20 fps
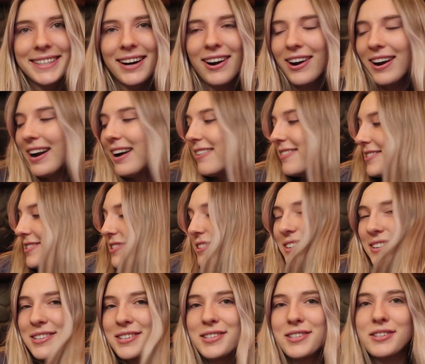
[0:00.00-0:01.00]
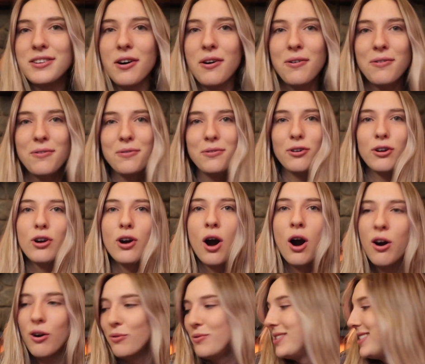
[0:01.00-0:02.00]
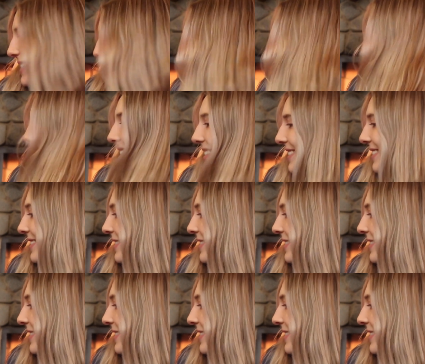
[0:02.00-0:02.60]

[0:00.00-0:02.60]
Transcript: Our house looks so cozy.